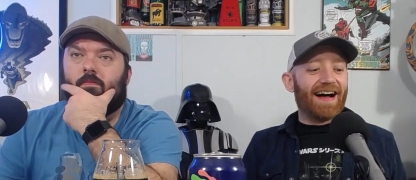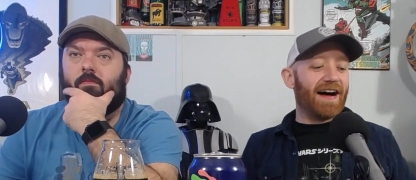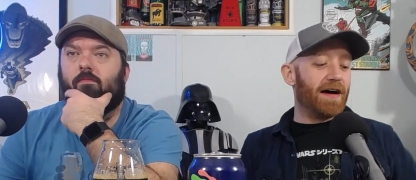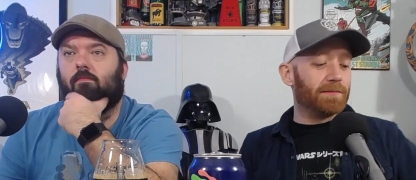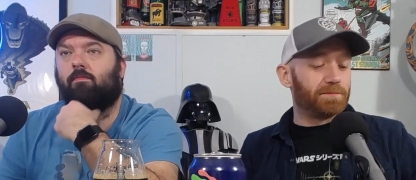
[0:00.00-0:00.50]

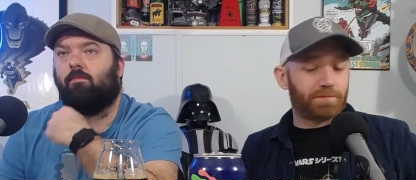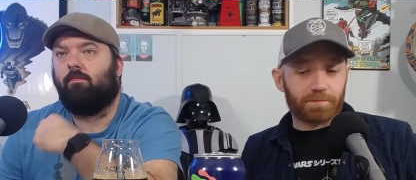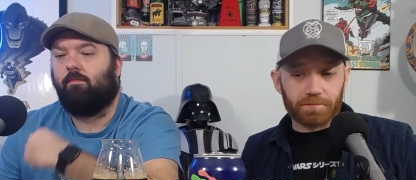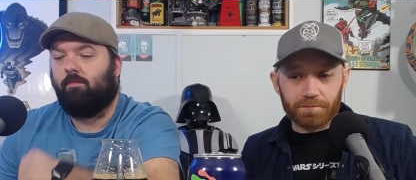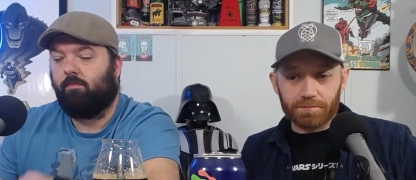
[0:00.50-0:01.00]
Speaker 1: um,
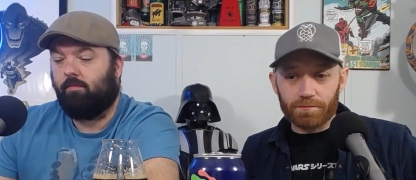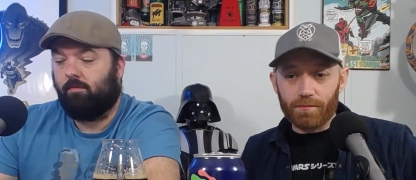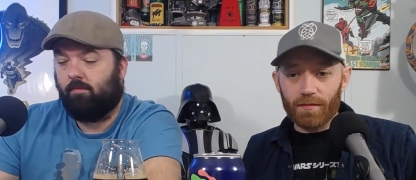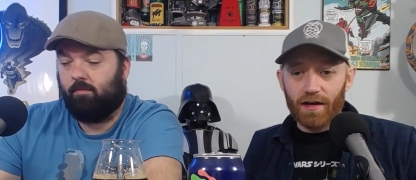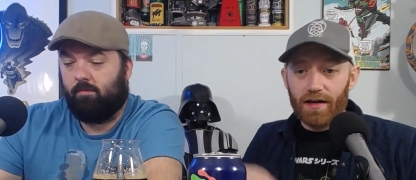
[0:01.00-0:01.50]

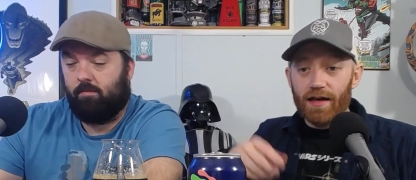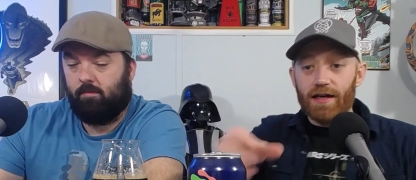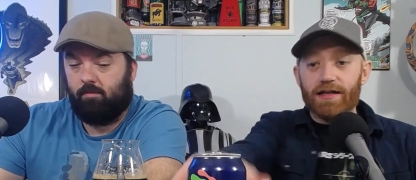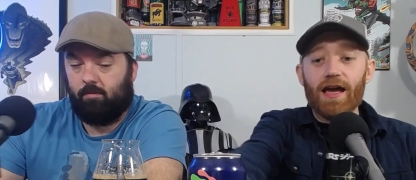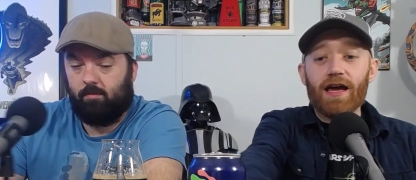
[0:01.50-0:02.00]

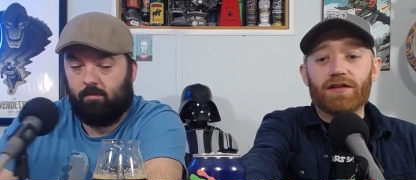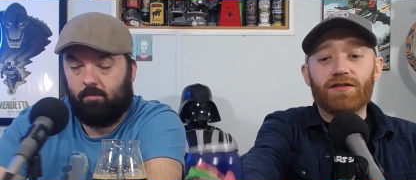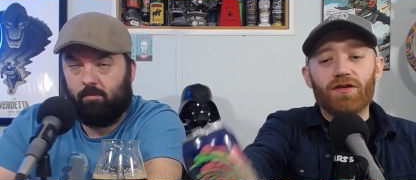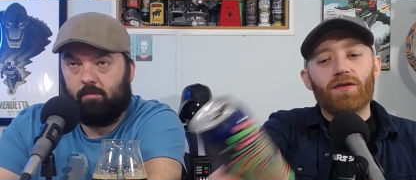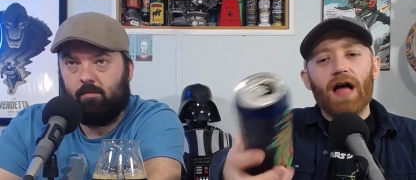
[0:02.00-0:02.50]
yeah,
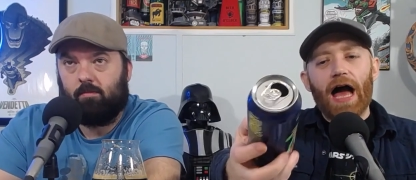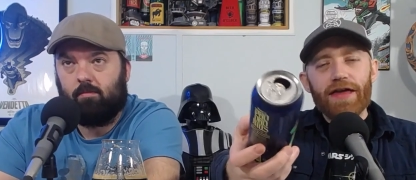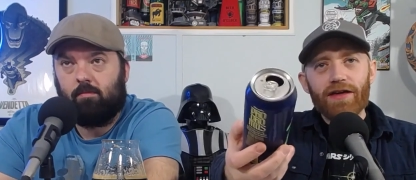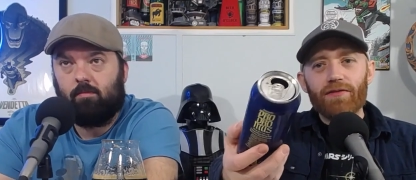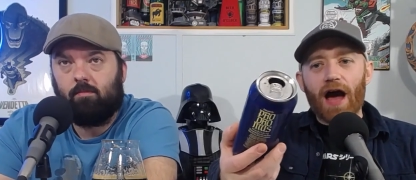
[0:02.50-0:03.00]
so
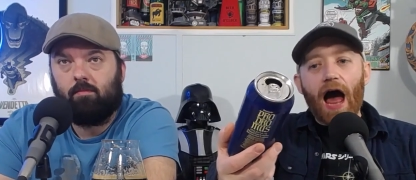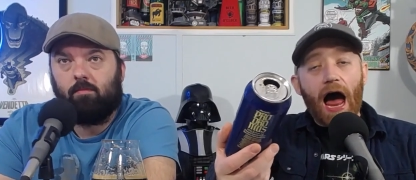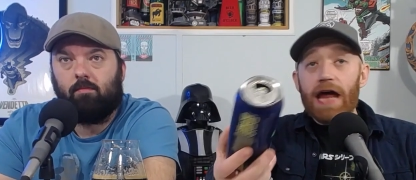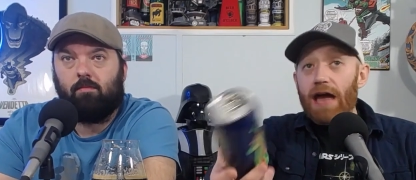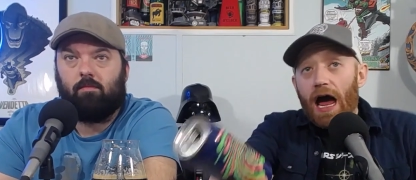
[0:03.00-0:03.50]
I think
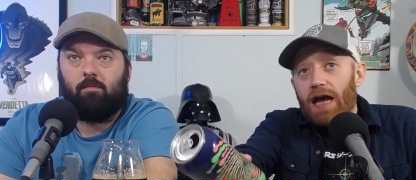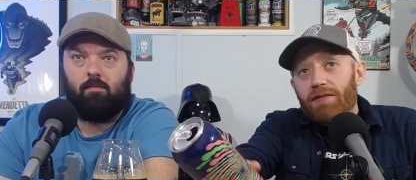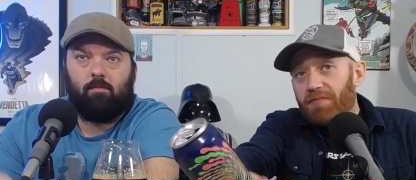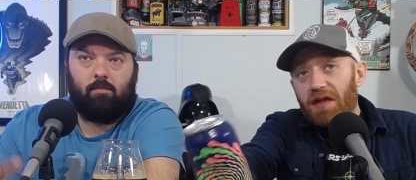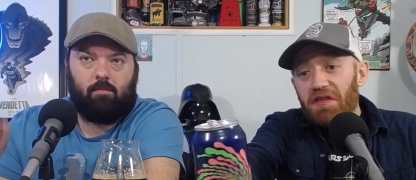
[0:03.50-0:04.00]
I
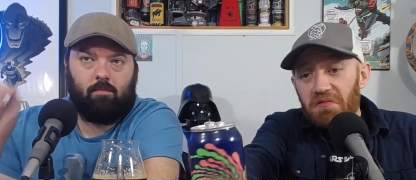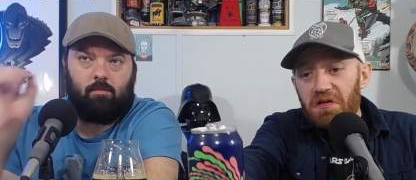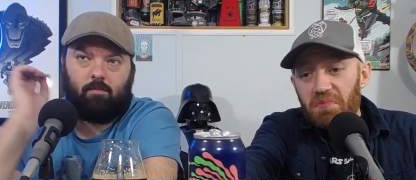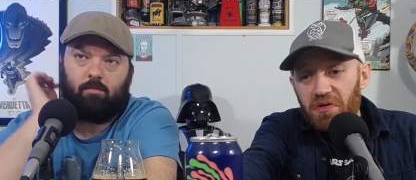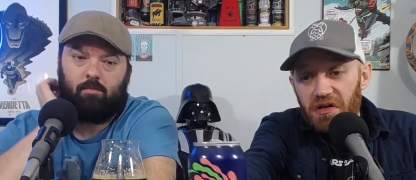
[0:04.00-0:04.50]
I I think we
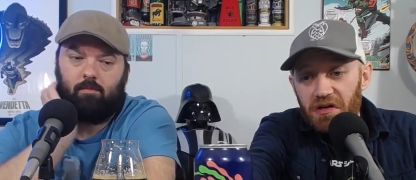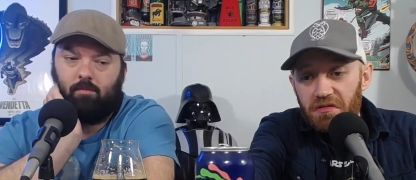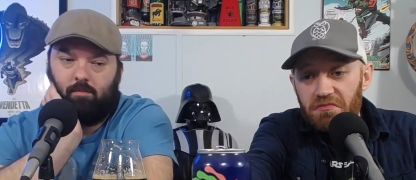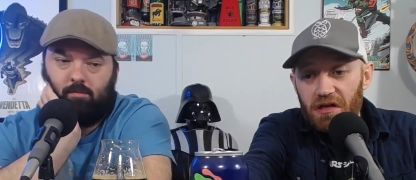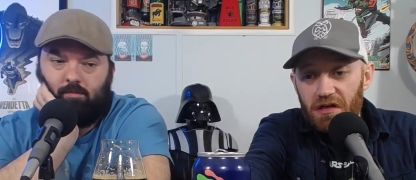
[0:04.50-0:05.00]
did pretty
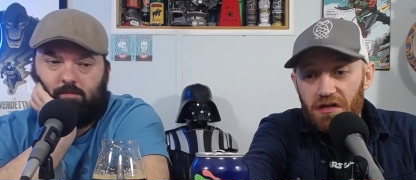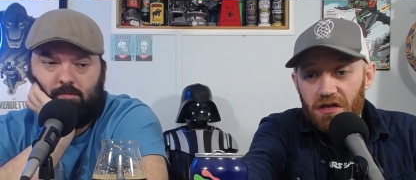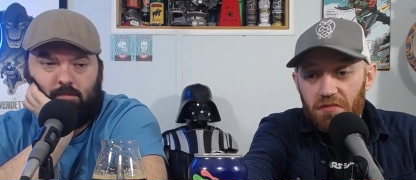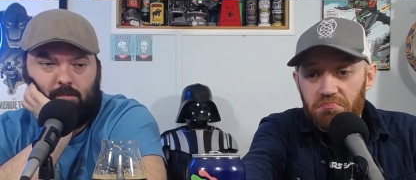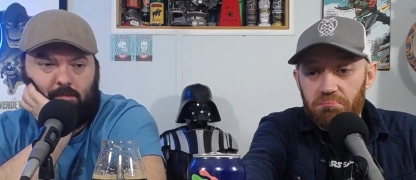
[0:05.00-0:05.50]
good.
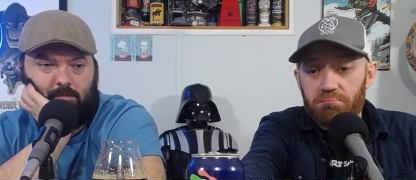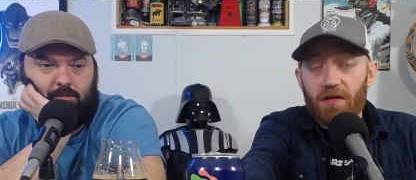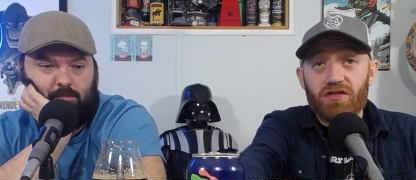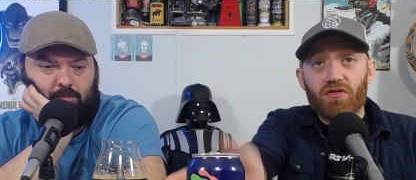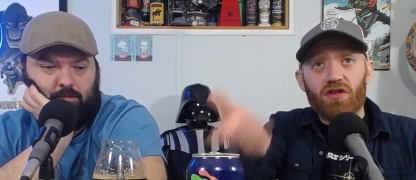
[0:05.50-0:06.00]
Um,
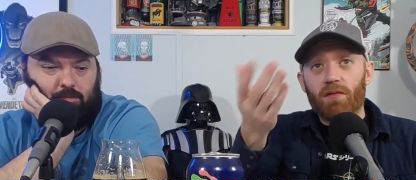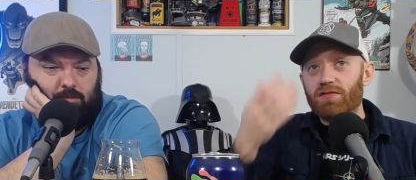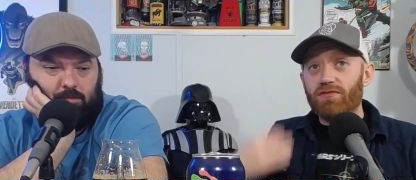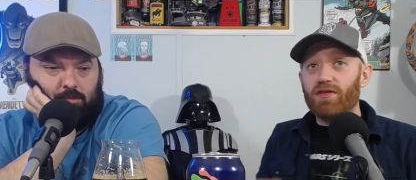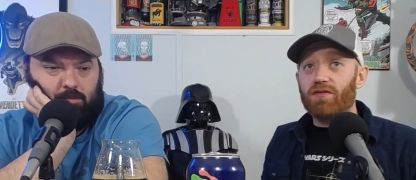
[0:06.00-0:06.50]
let us know in the
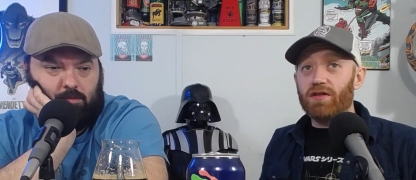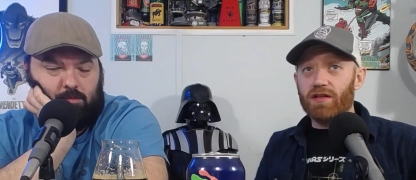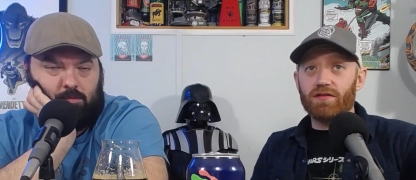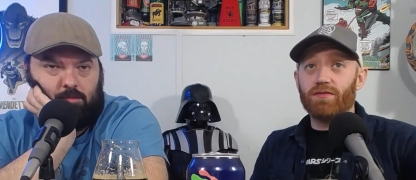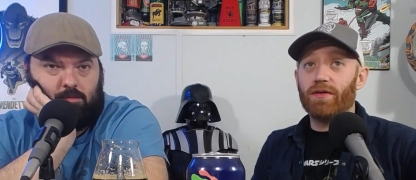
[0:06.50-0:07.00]
comments if you think we
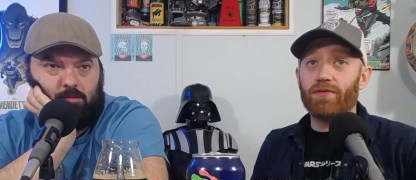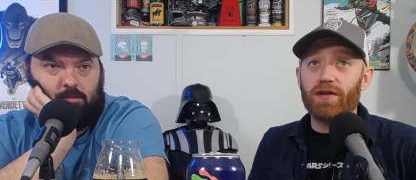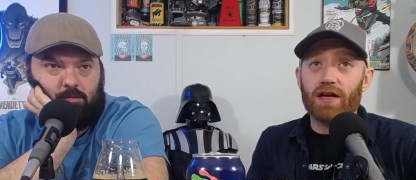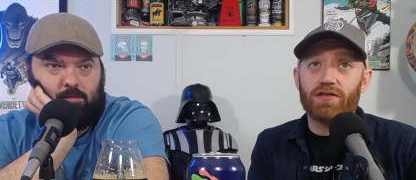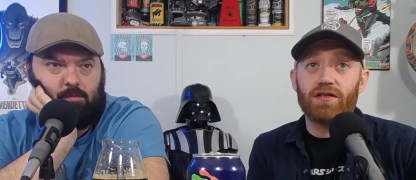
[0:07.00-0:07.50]
did if we
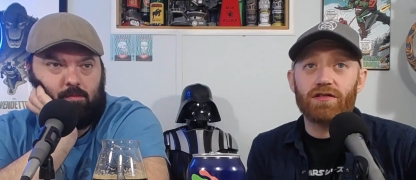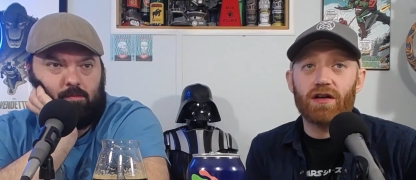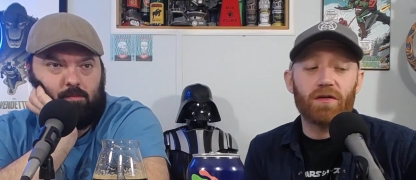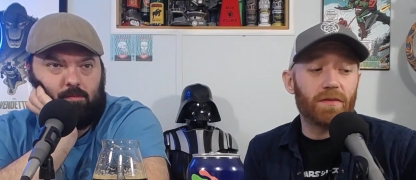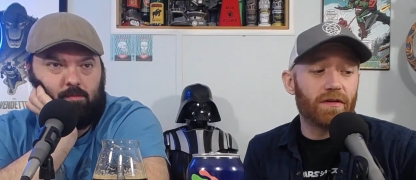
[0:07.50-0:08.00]
actually did
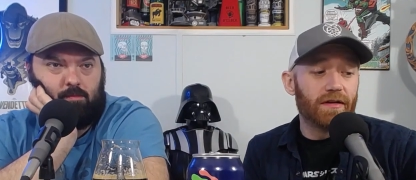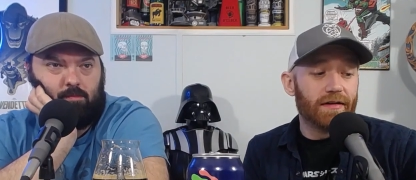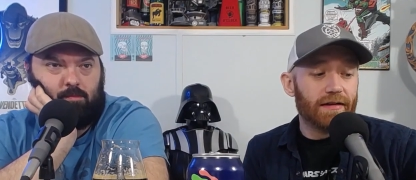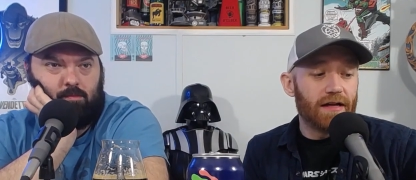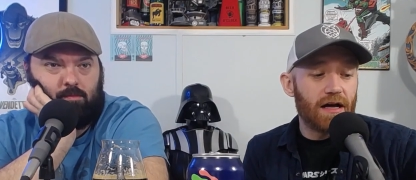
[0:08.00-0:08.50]
terrible.
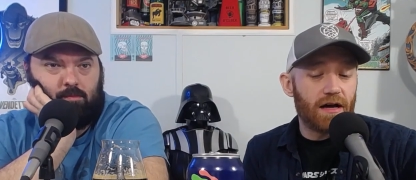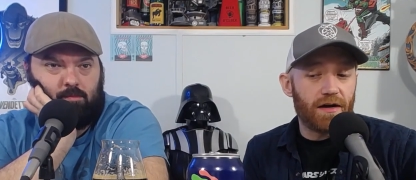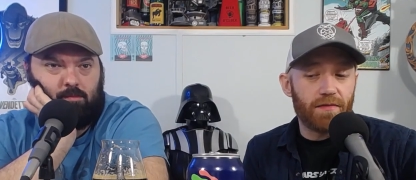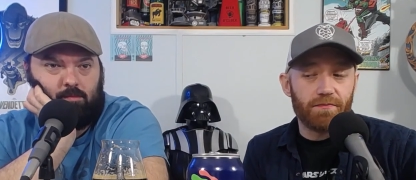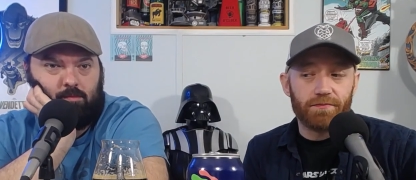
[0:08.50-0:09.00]

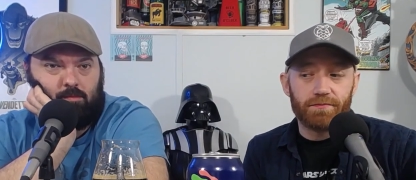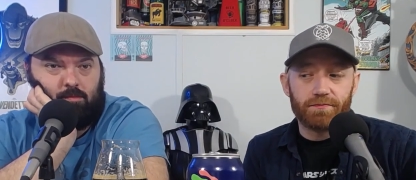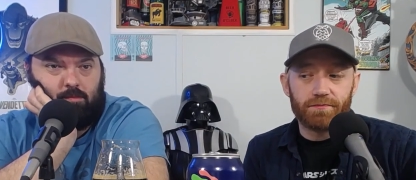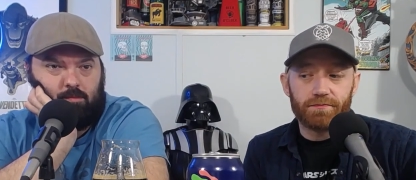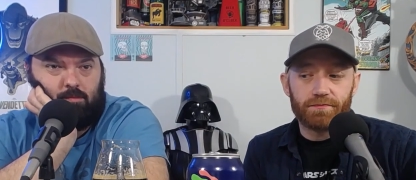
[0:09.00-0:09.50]
Um,
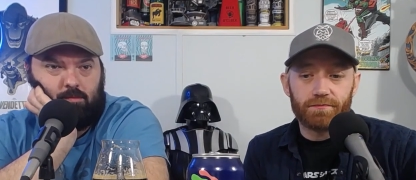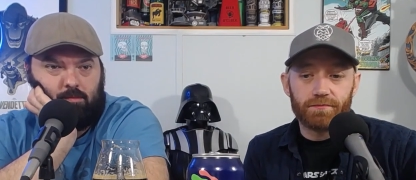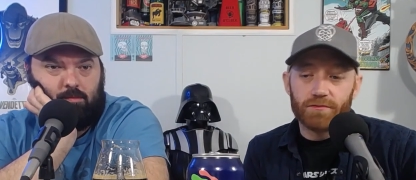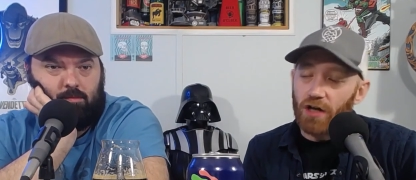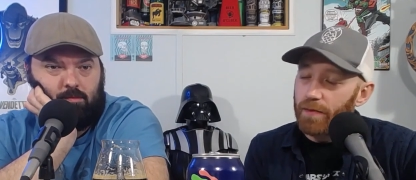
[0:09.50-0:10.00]

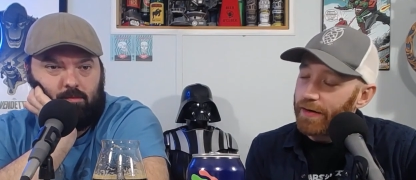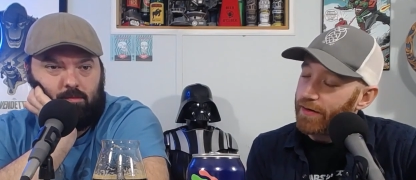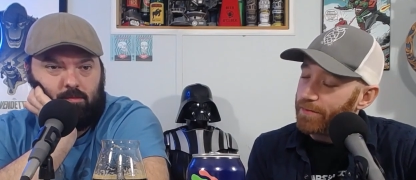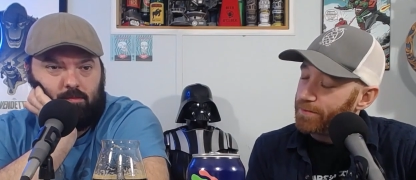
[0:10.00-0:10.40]
sorry, Mike.